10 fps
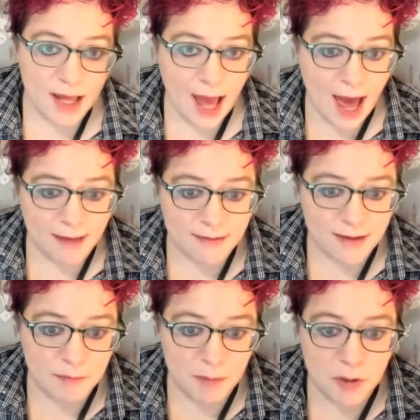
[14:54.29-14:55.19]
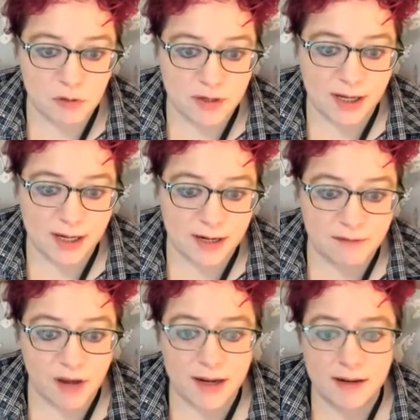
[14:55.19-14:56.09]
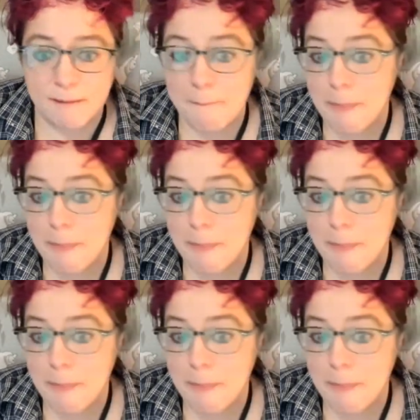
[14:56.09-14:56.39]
ask and maybe you could get invited.